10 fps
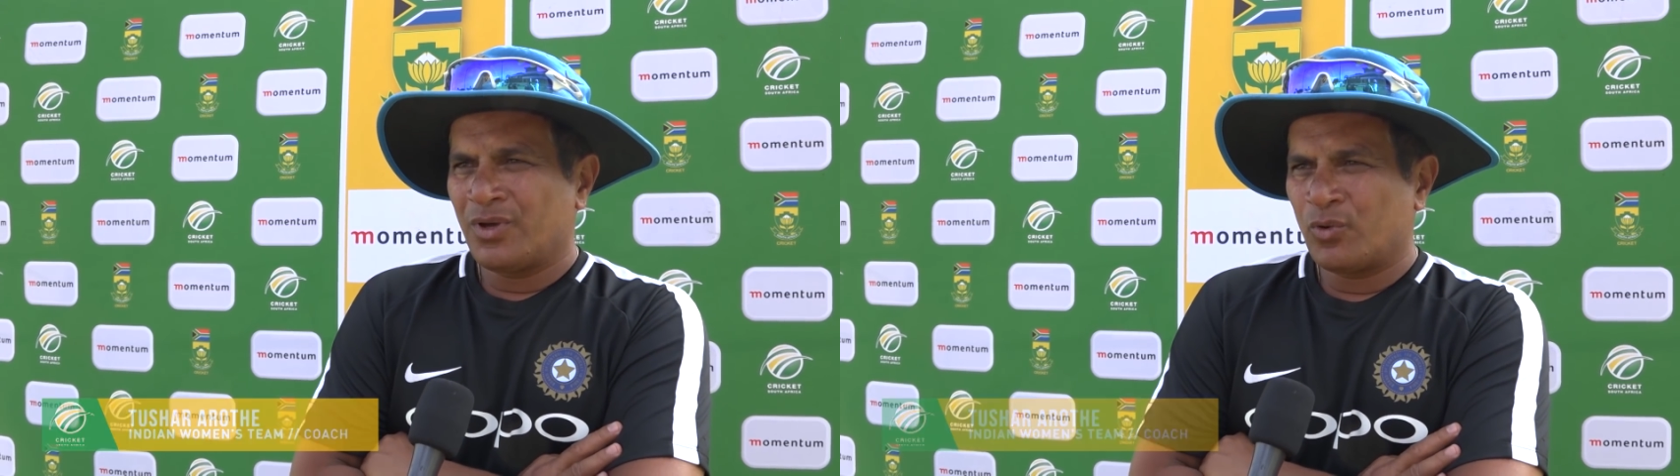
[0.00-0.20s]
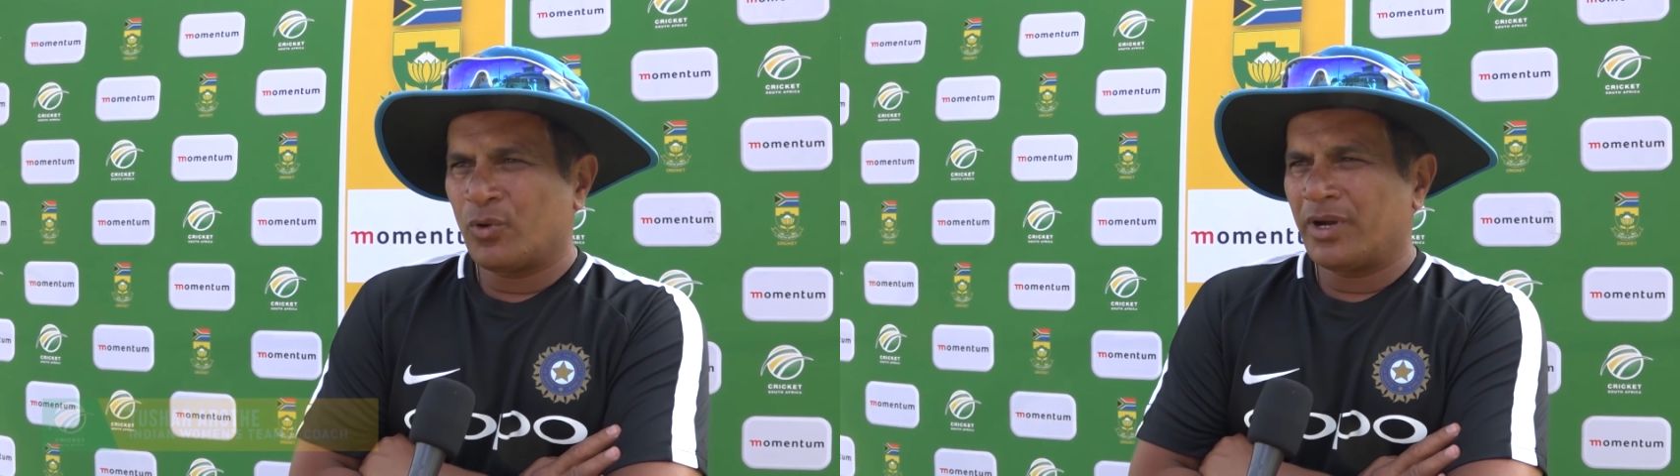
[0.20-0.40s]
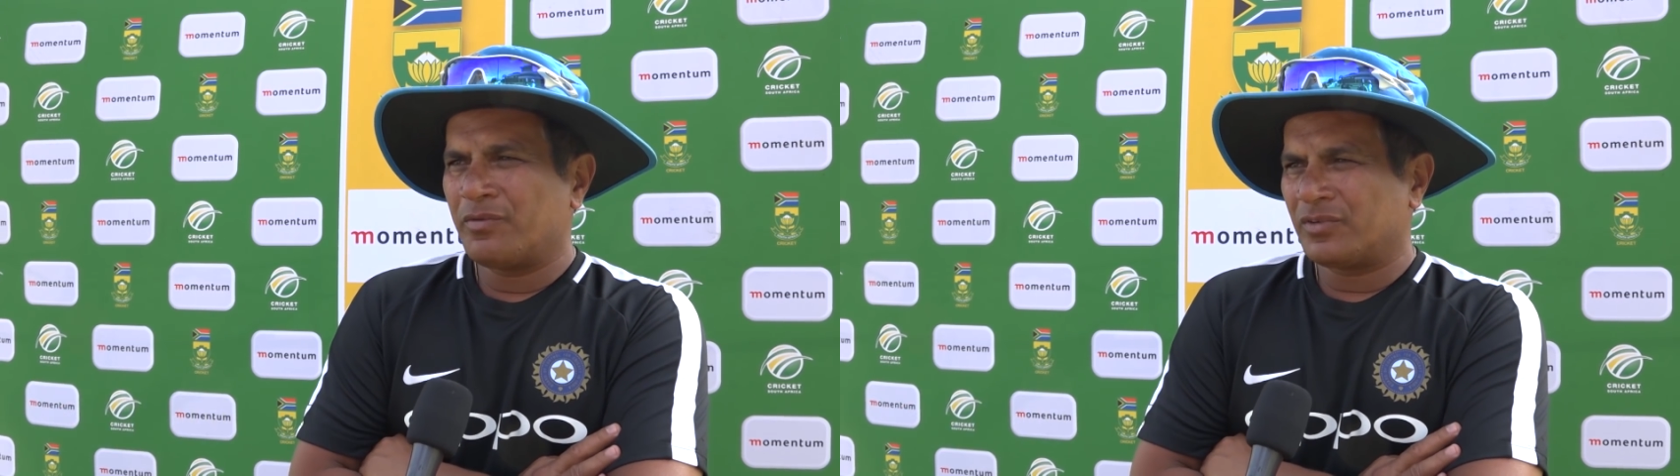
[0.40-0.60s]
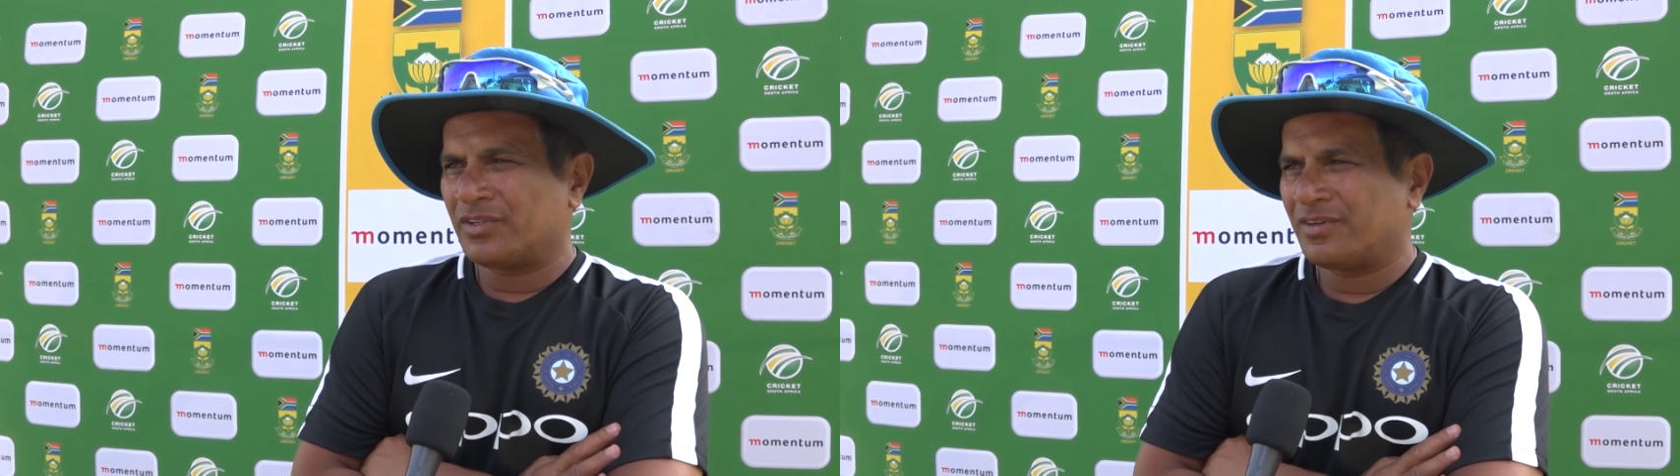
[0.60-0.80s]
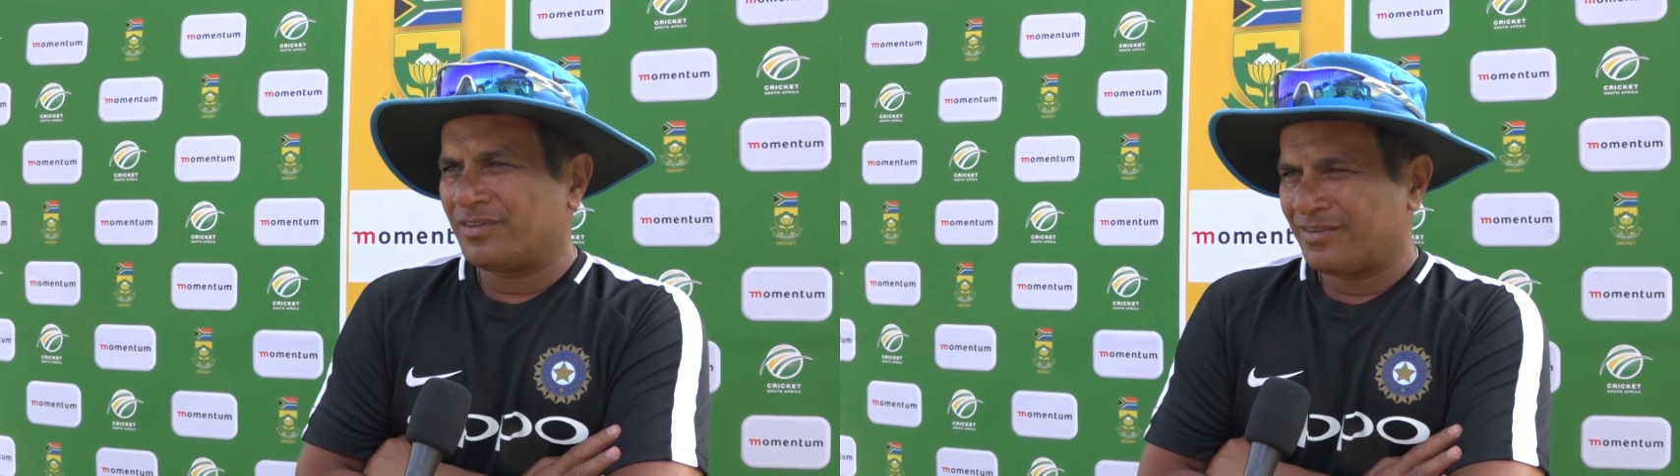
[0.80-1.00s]
go ahead for
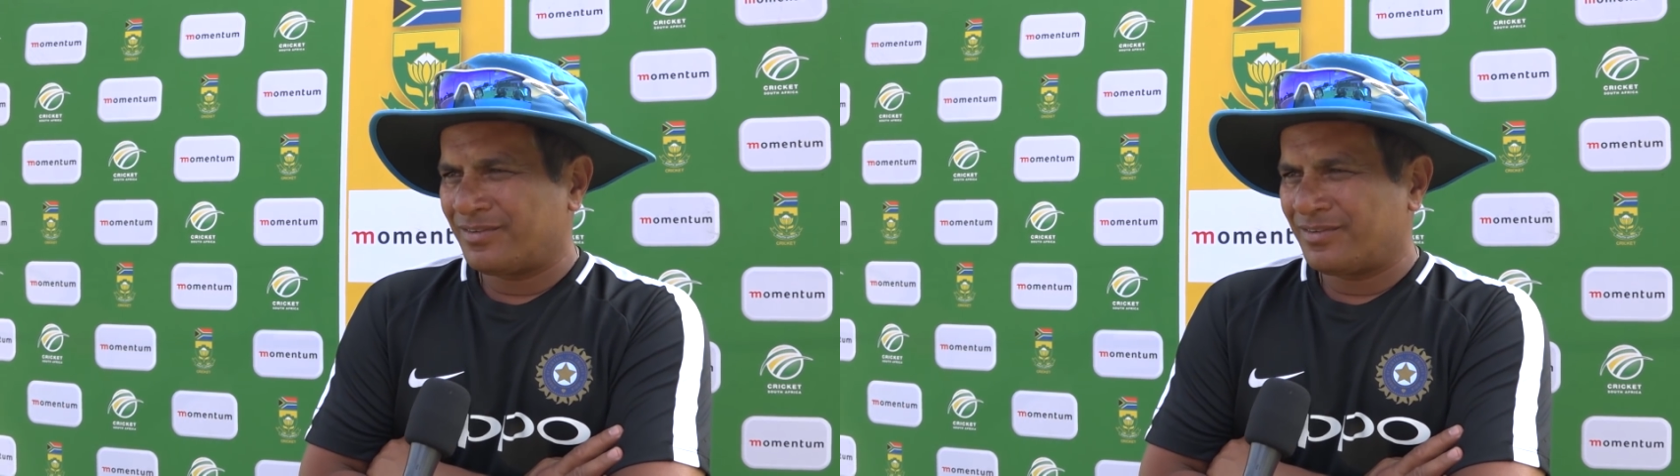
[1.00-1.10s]
the